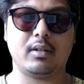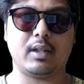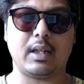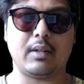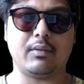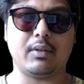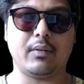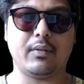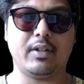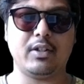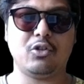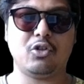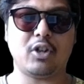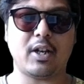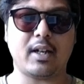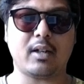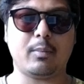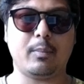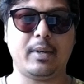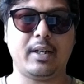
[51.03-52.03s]
then we will
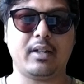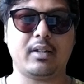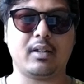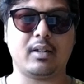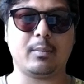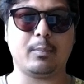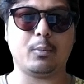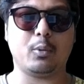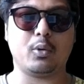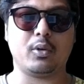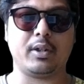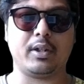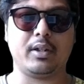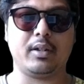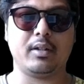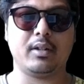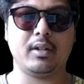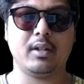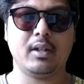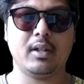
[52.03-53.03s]
checkmate the
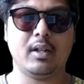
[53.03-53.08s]
opponent